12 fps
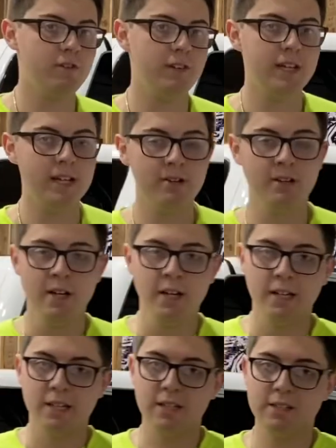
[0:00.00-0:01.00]
video,
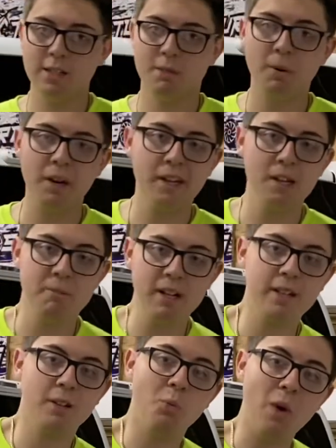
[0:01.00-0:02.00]
because it's probably going to be
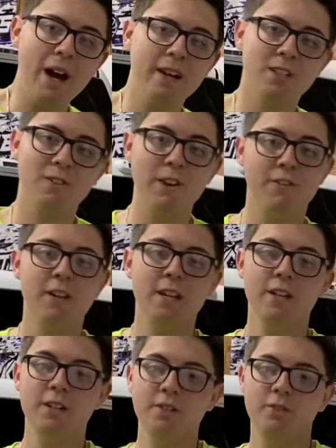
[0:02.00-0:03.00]
like the widest
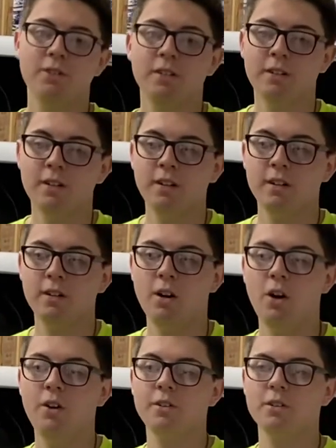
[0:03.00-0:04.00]
1500
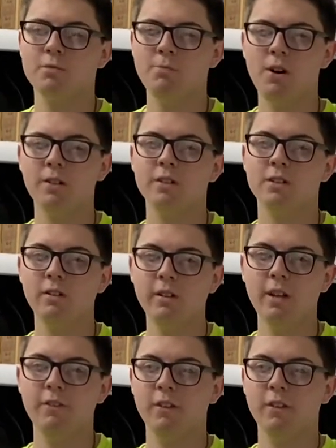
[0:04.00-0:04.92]
on the smallest lift,